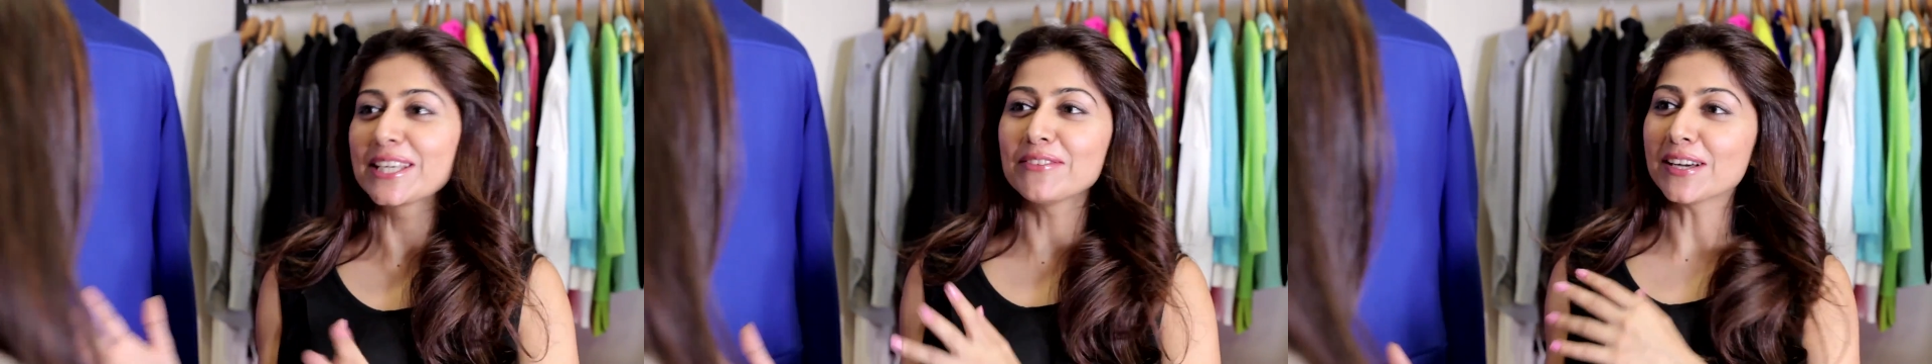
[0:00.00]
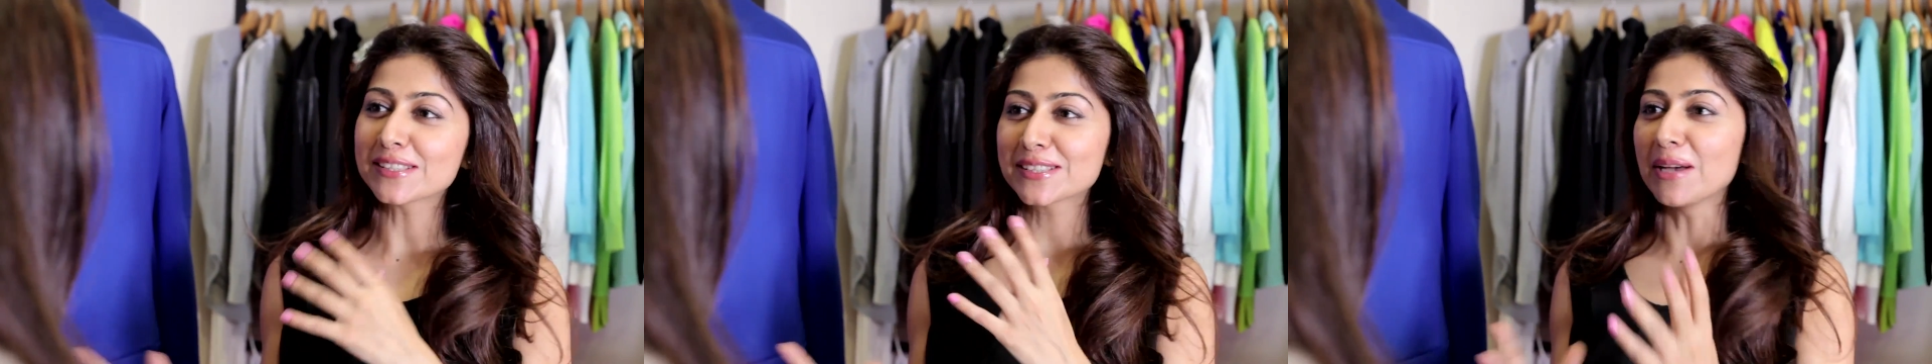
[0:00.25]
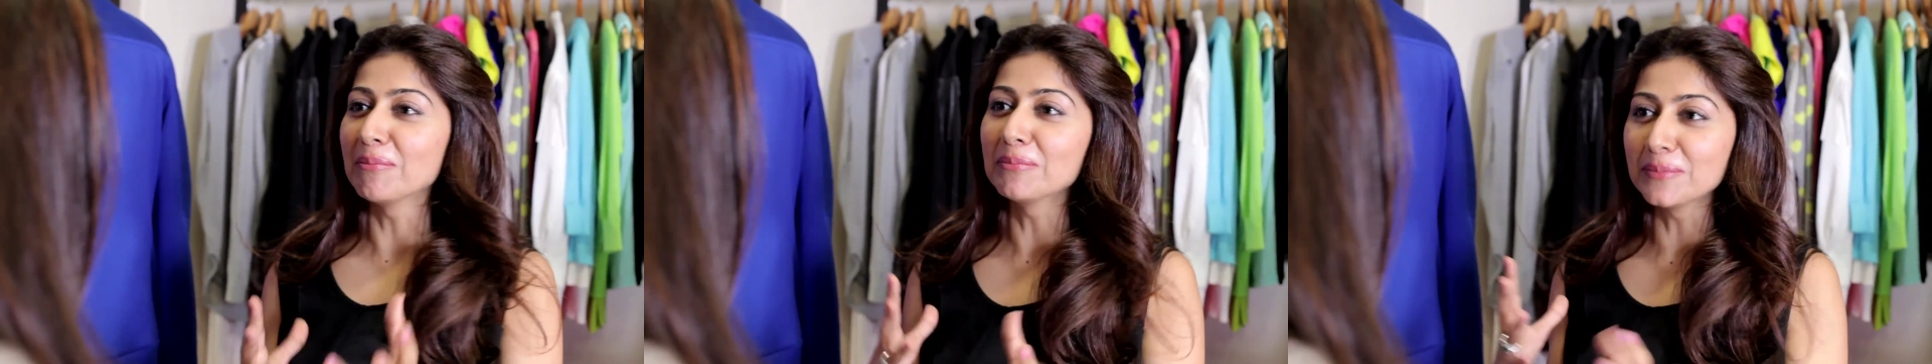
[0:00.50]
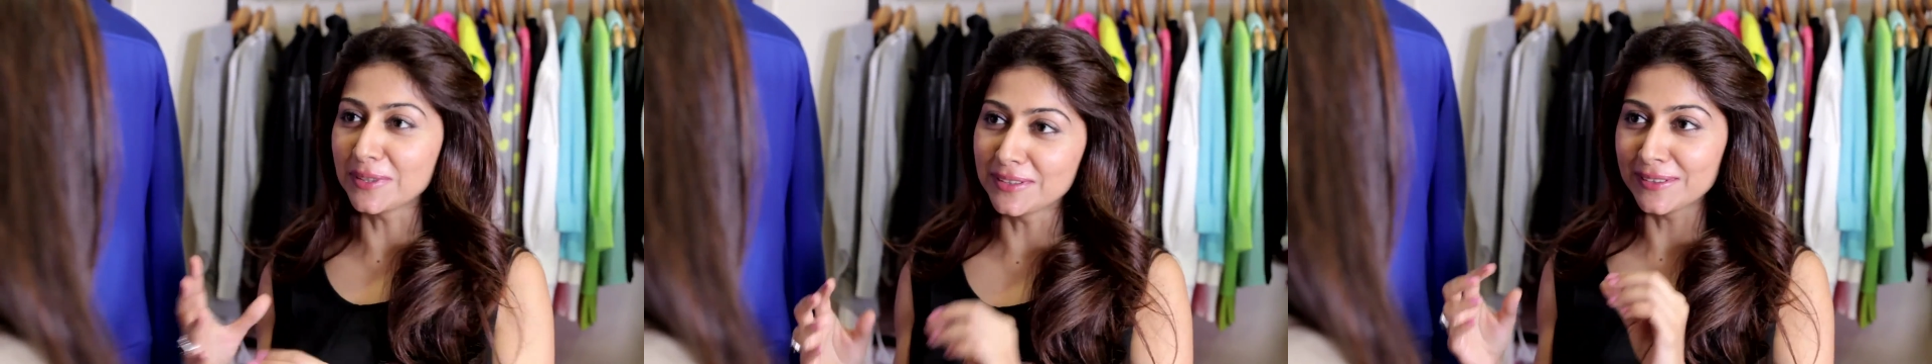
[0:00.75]
Give us some
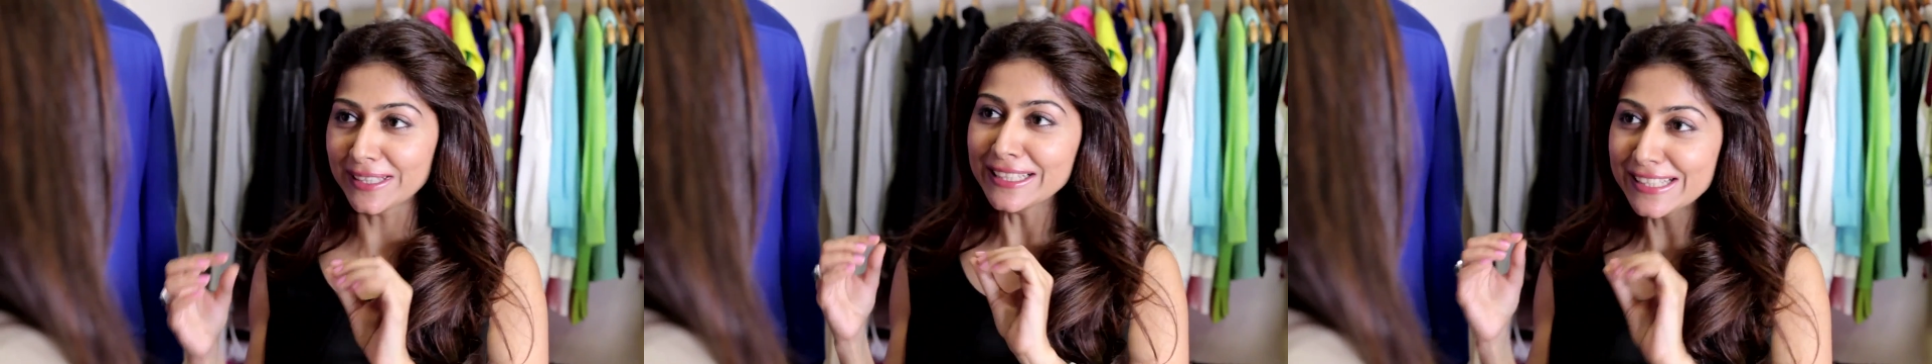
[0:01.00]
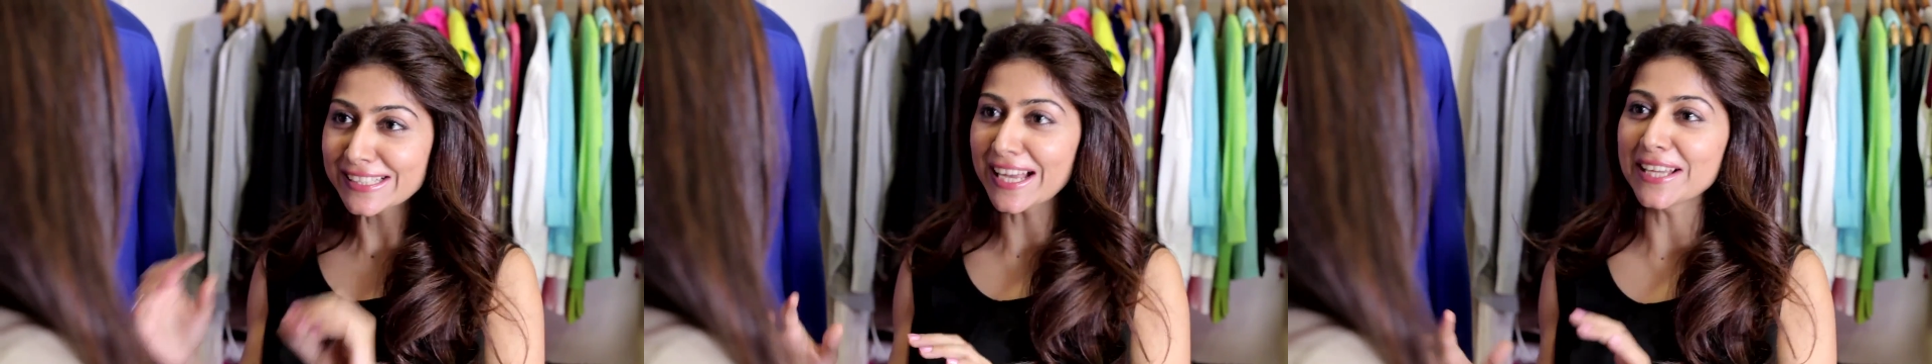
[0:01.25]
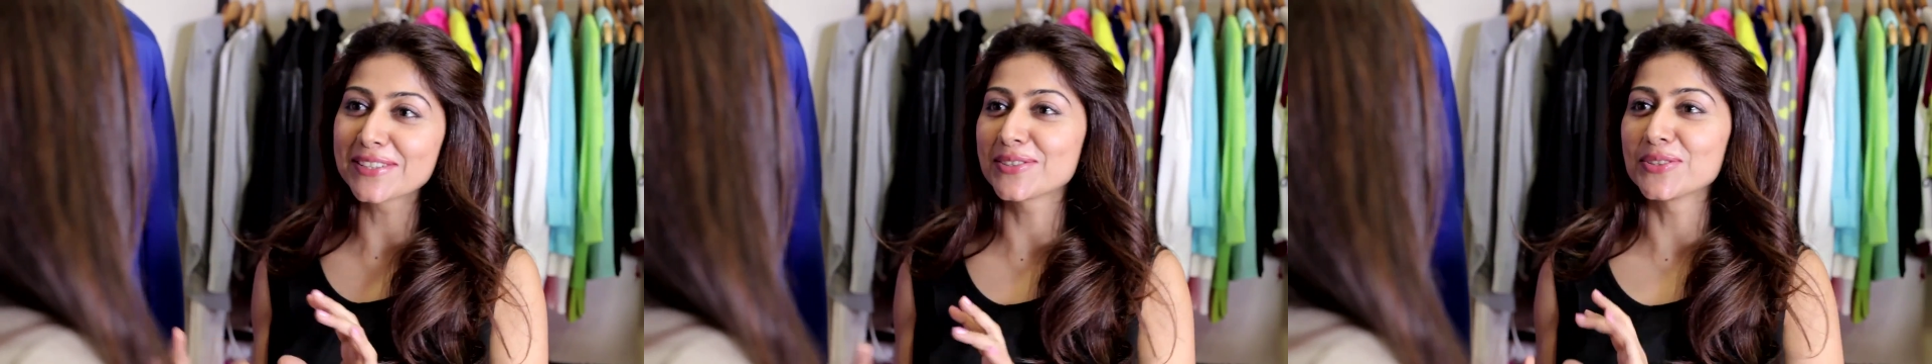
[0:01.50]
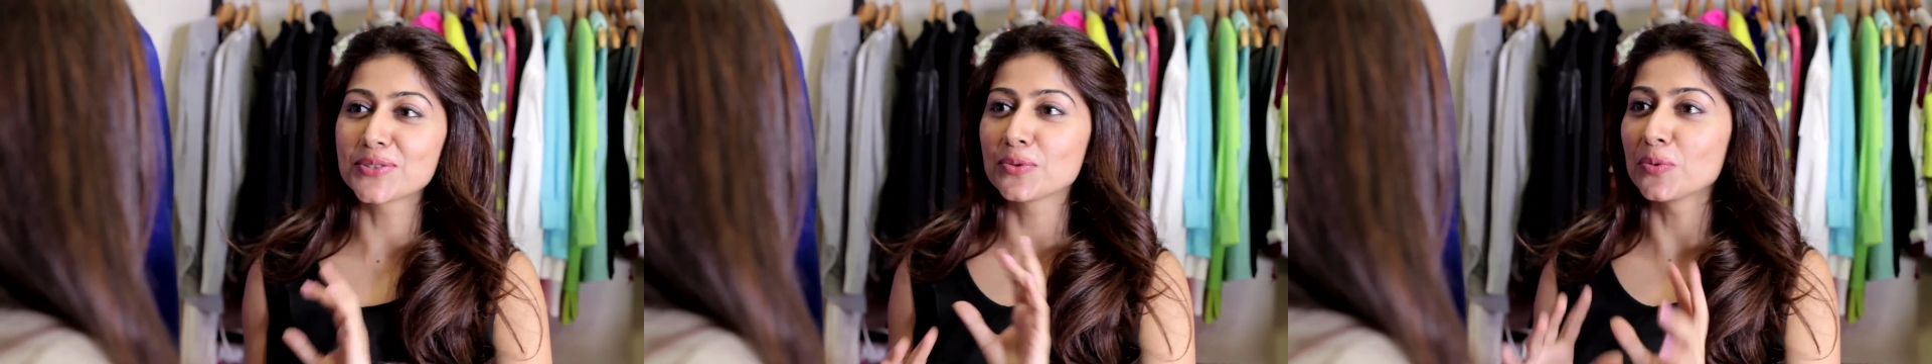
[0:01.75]
insights
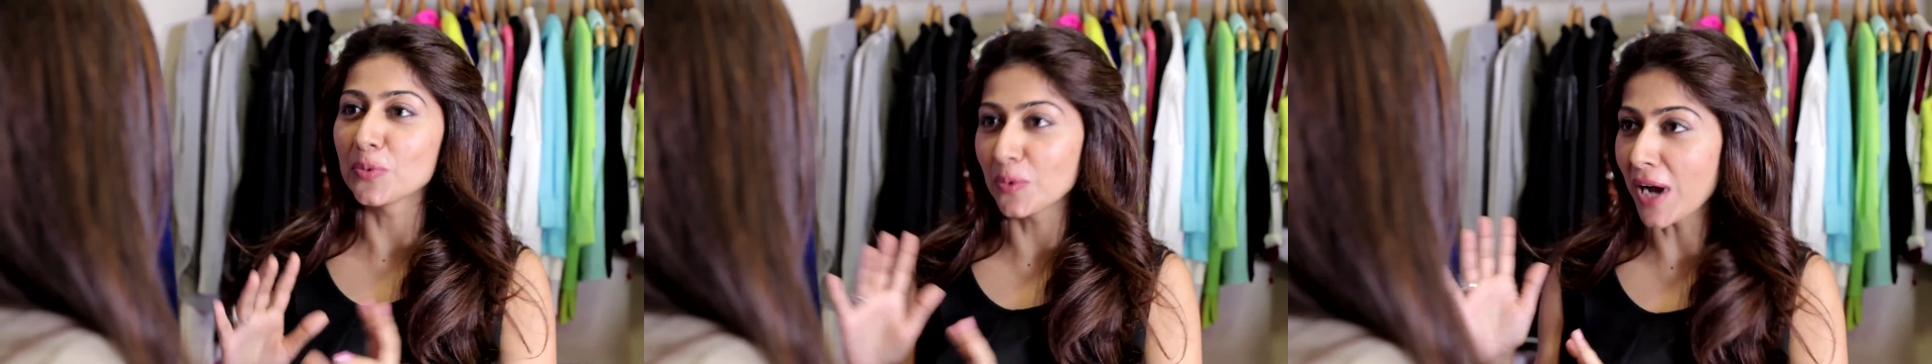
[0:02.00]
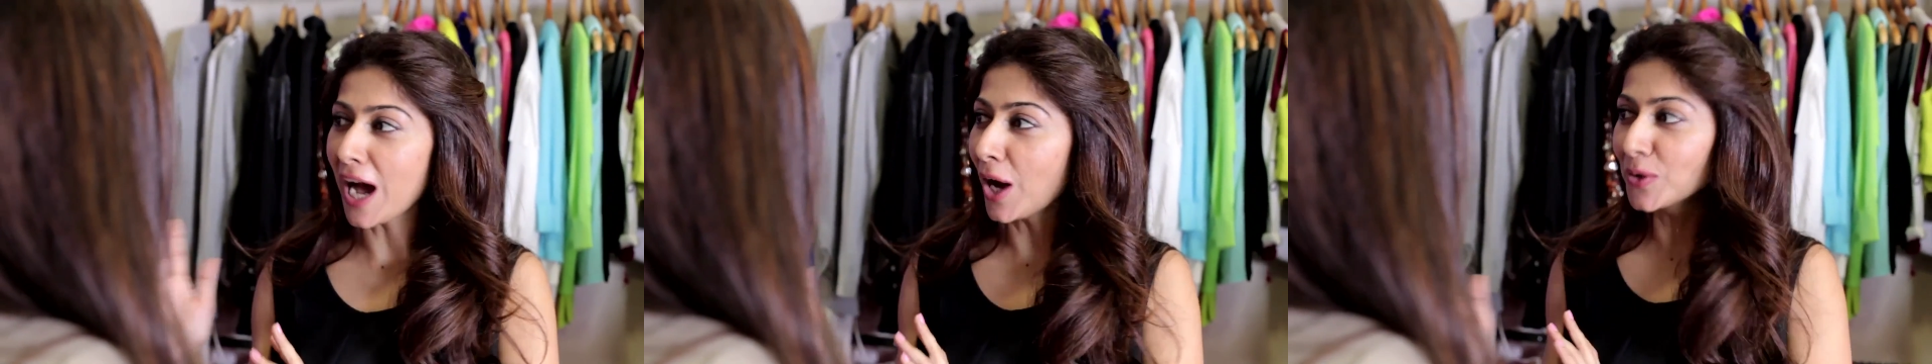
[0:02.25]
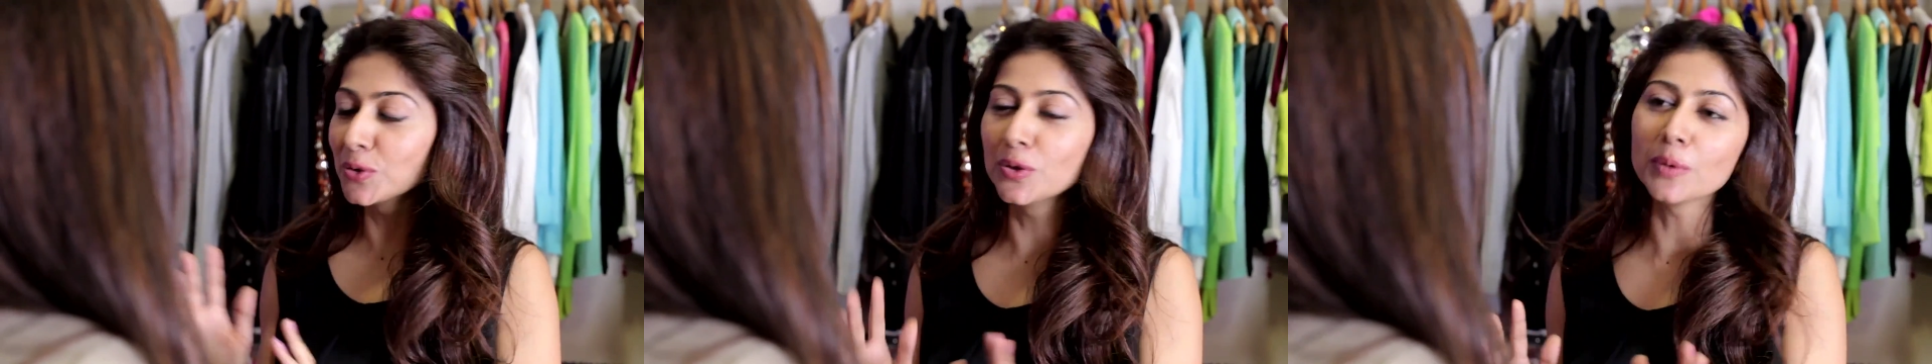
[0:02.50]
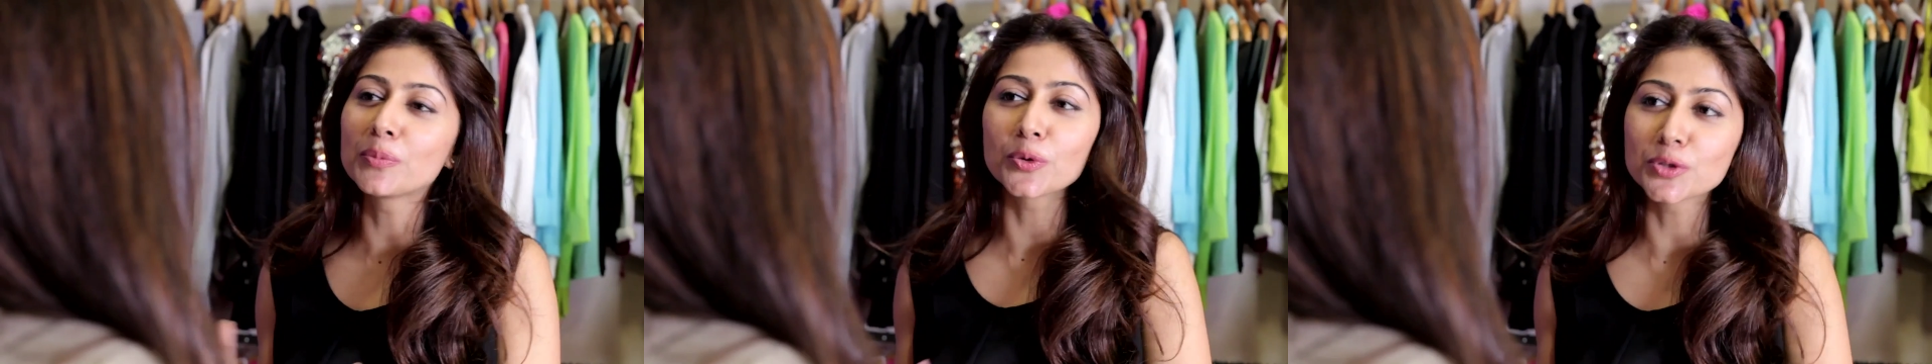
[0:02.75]
into how you
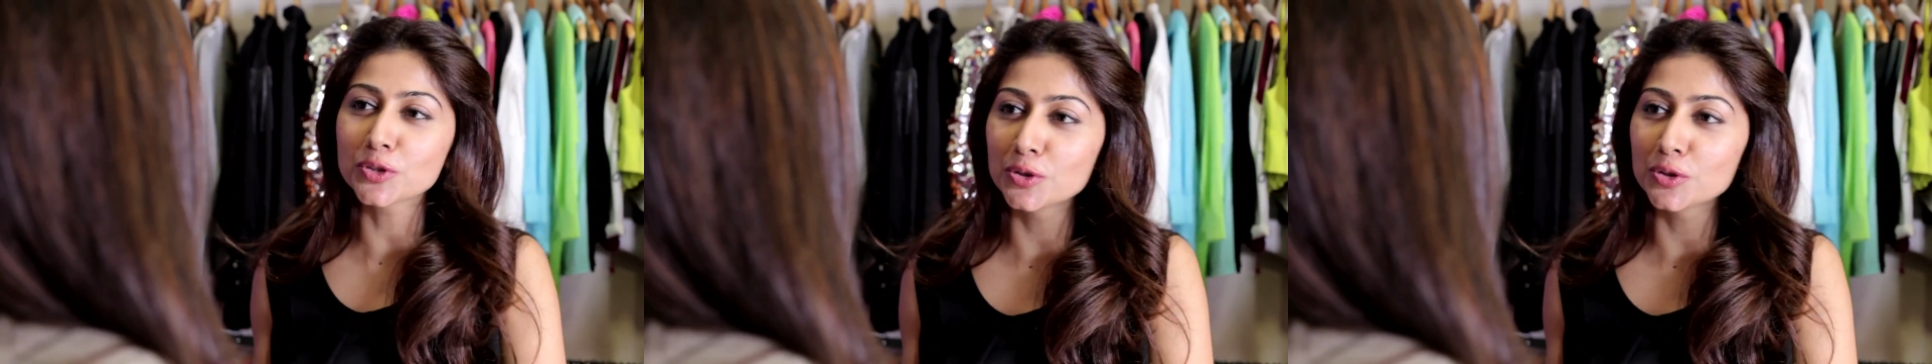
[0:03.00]
approach